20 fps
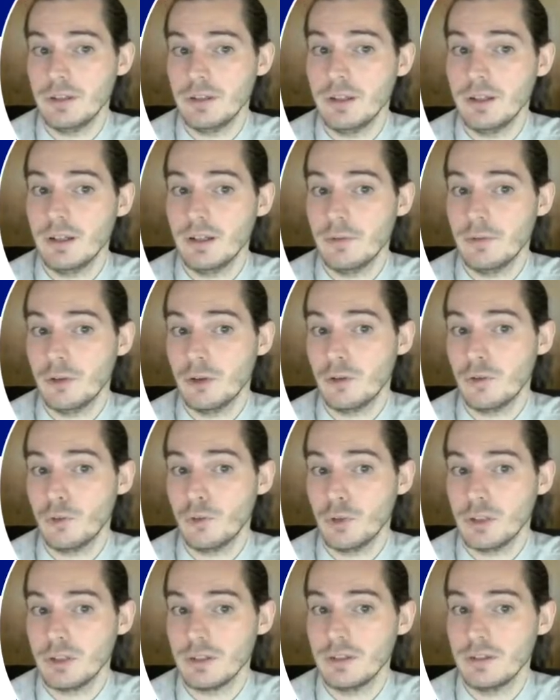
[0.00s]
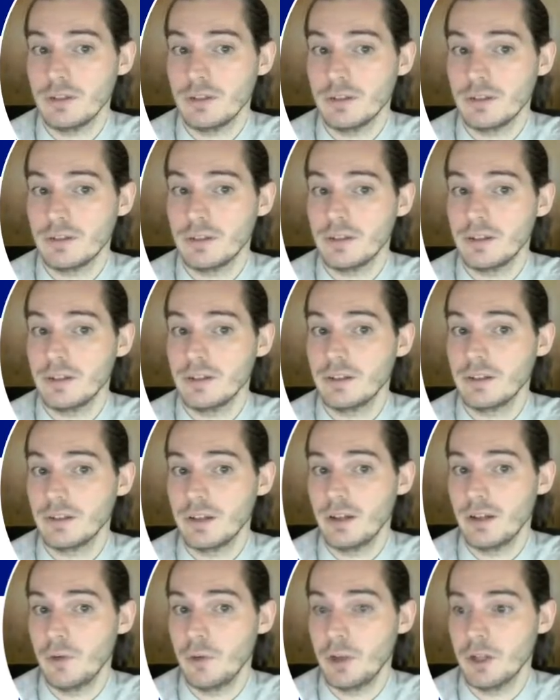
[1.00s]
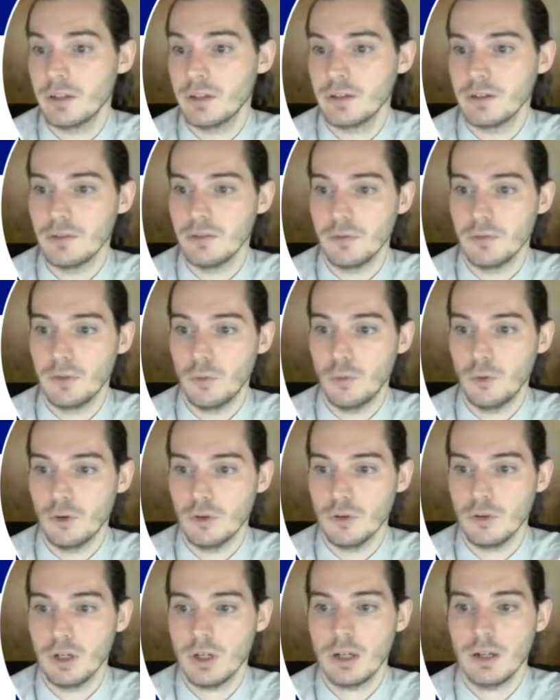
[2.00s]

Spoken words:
the level of risk in certain areas of the world,